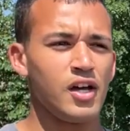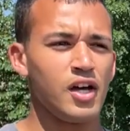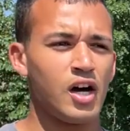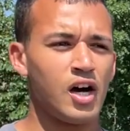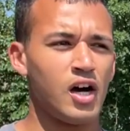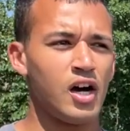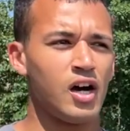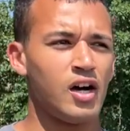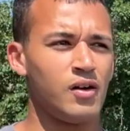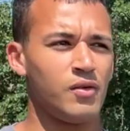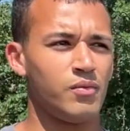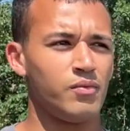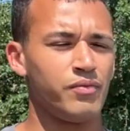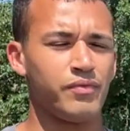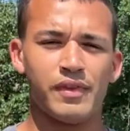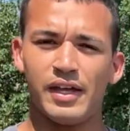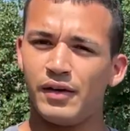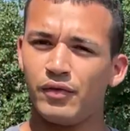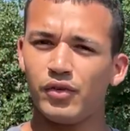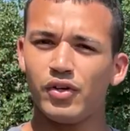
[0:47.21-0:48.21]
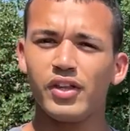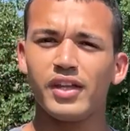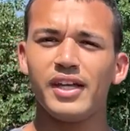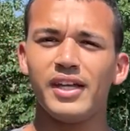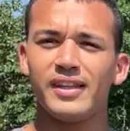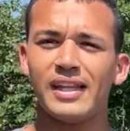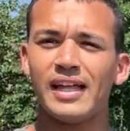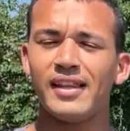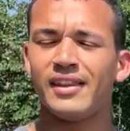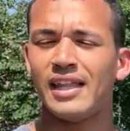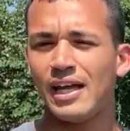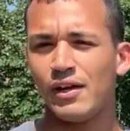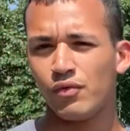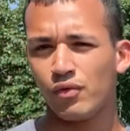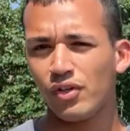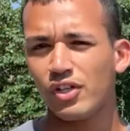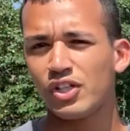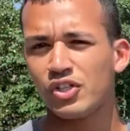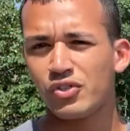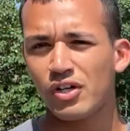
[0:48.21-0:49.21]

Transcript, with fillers: Uh, they really they, they really